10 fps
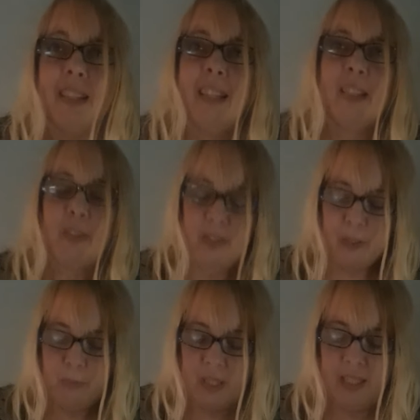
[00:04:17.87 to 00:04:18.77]
think there's
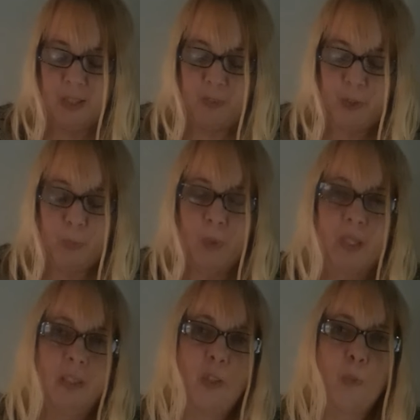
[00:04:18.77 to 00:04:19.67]
something here if you want
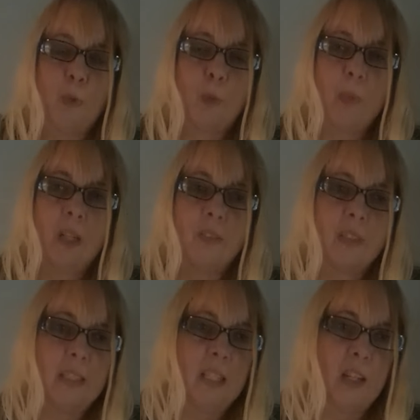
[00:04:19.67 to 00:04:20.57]
to know more about
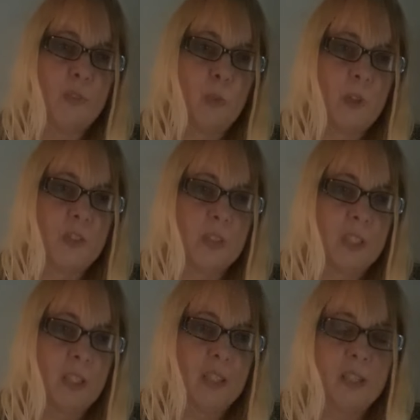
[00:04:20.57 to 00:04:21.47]
Dion Fortune,
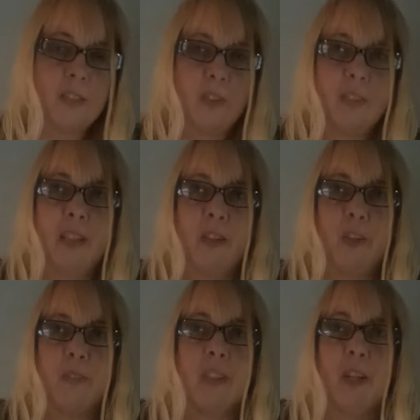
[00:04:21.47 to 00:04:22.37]
the things that, that
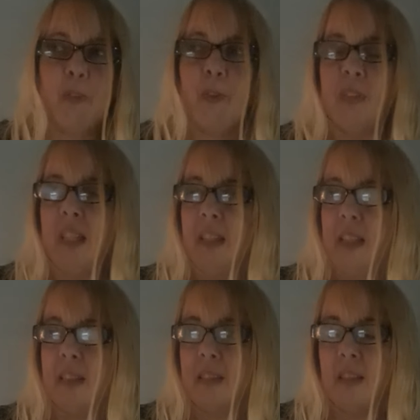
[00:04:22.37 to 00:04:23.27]
are routinely
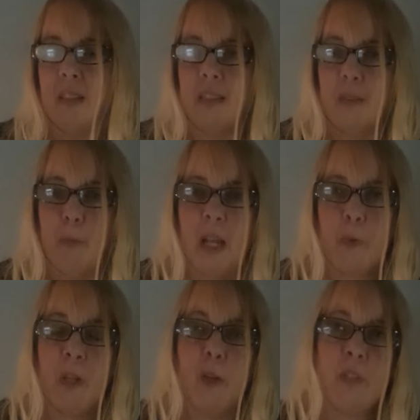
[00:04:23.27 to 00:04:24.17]
discussed. Back
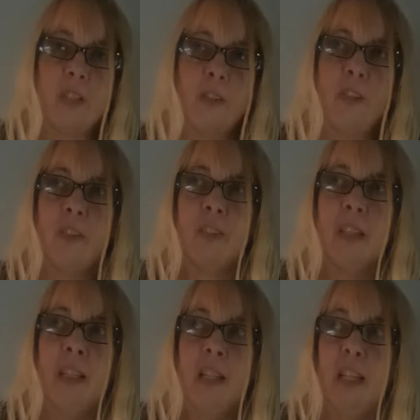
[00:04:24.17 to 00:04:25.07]
when I was younger,
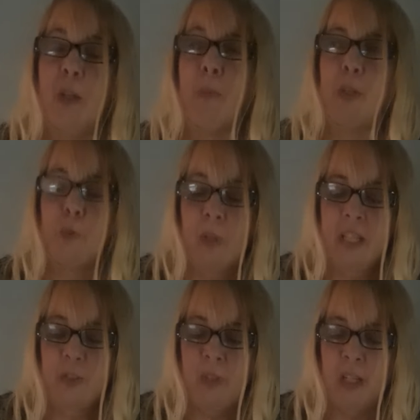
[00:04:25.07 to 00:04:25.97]
in my
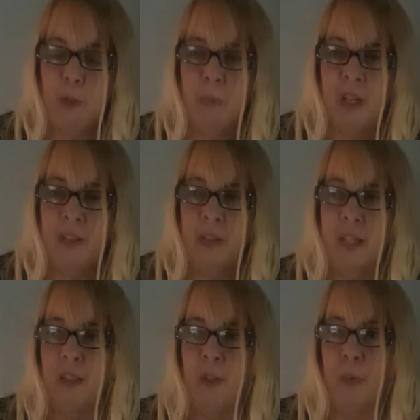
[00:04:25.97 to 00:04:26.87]
20s reading about her. I
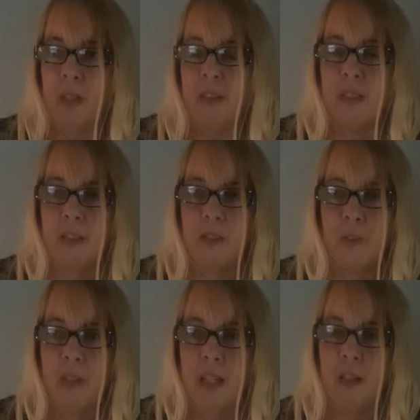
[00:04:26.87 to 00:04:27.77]
didn't know any of this
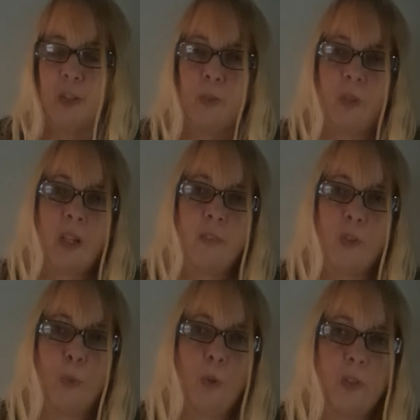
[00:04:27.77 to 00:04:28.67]
history. I didn't know a lot of
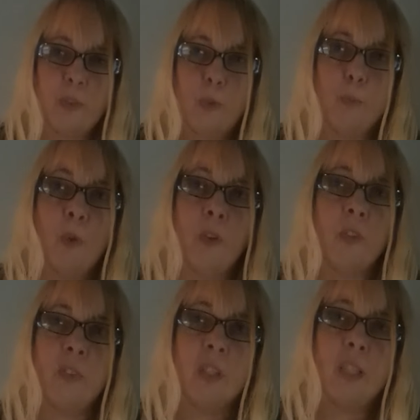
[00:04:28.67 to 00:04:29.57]
her works were
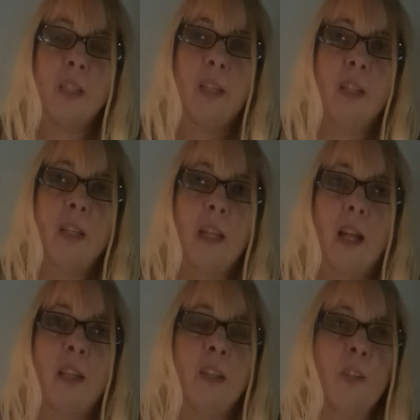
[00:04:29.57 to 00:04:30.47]
burned.
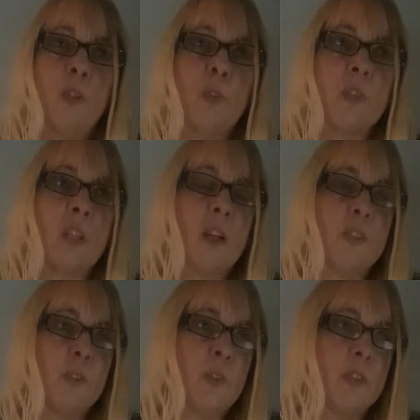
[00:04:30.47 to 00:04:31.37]
I didn't know there was
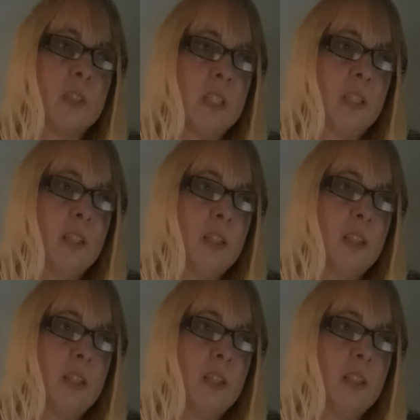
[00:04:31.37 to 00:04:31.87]
controversy